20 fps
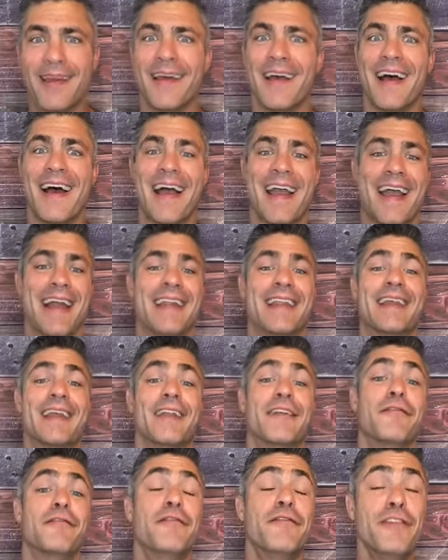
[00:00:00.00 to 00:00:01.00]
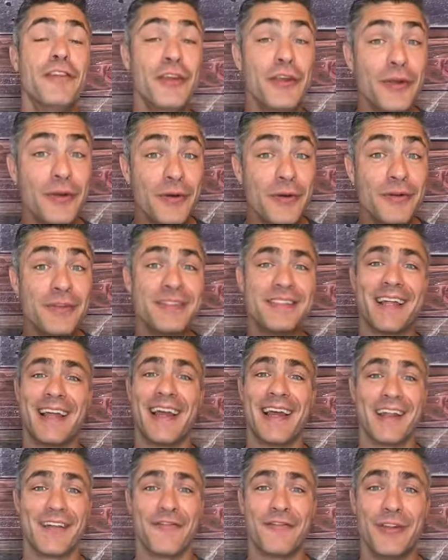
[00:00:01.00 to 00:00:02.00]
I had to get it fused. I
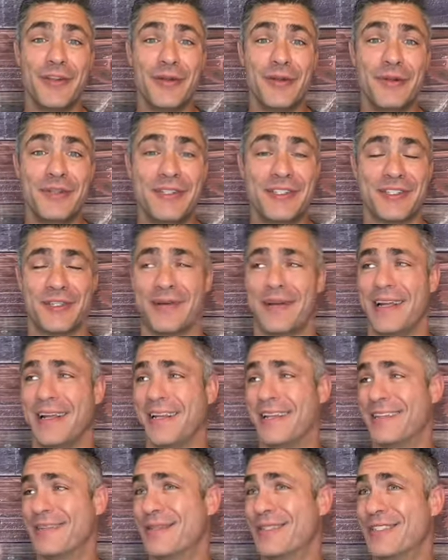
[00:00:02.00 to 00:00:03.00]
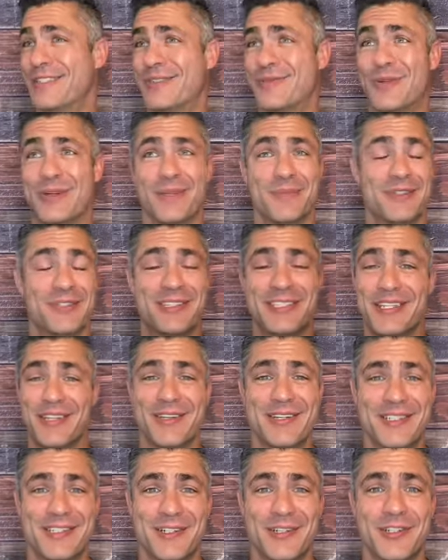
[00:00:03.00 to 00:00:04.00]
had it fused, so I had one of the most
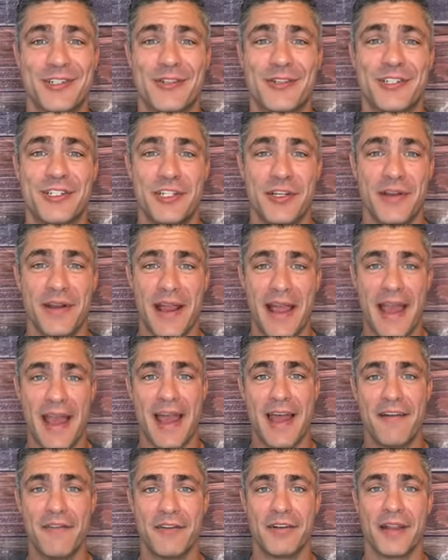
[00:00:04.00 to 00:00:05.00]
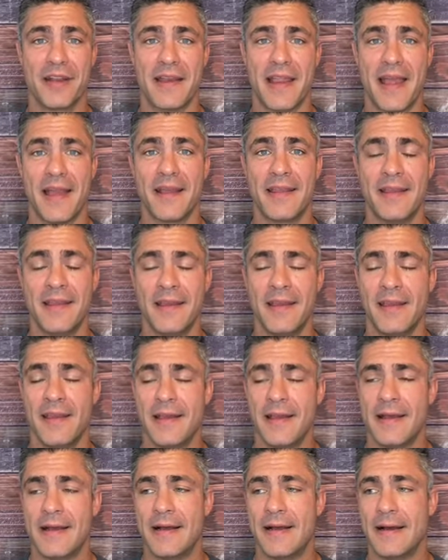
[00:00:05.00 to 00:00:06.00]
serious surgeries you can have on a neck.
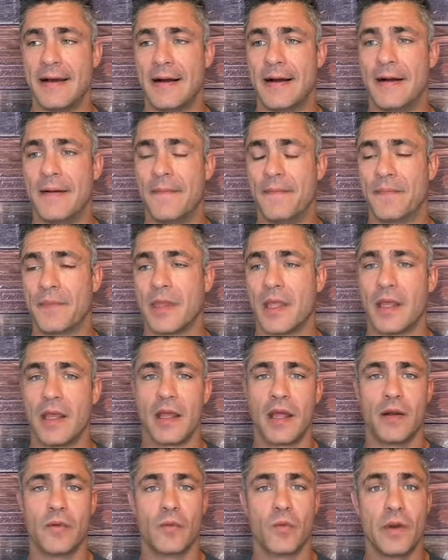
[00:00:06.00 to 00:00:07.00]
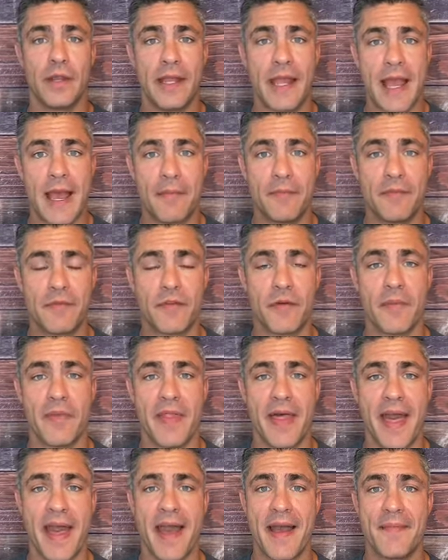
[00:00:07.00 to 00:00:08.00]
Um, I rehabbed from
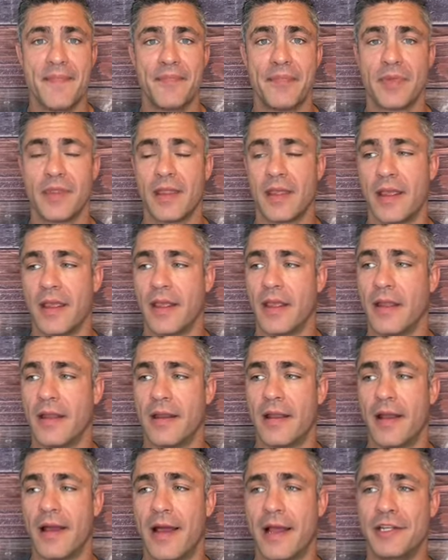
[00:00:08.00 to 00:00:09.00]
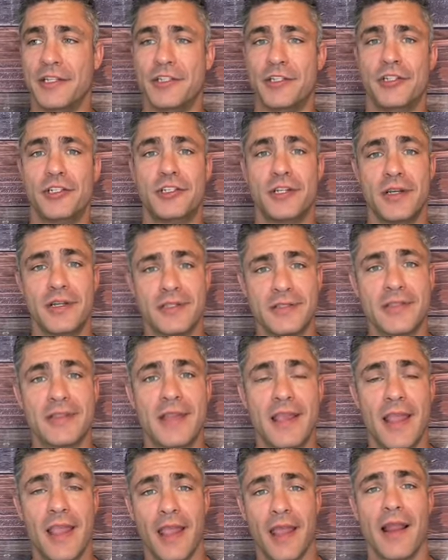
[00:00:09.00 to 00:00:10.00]
that, and I just
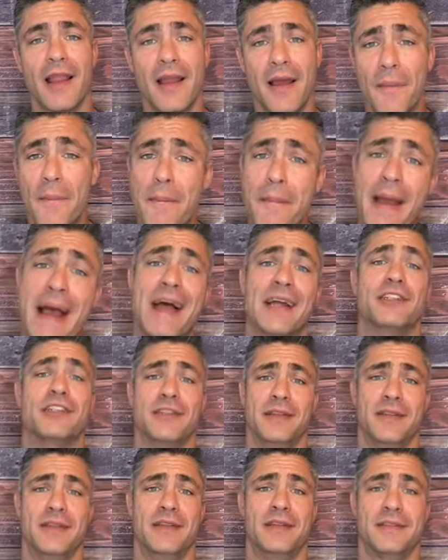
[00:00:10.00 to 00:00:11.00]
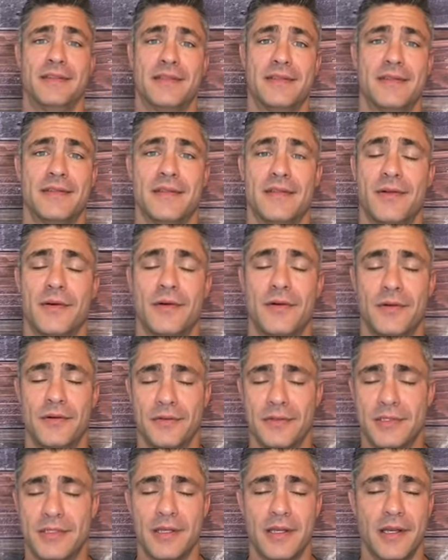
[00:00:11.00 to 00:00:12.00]
can't imagine this whole
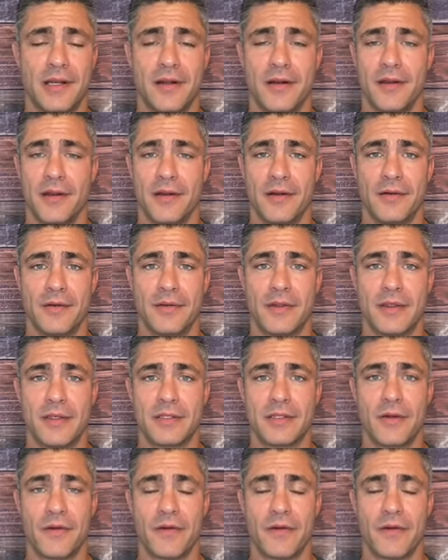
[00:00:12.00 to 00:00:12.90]
scenario, this whole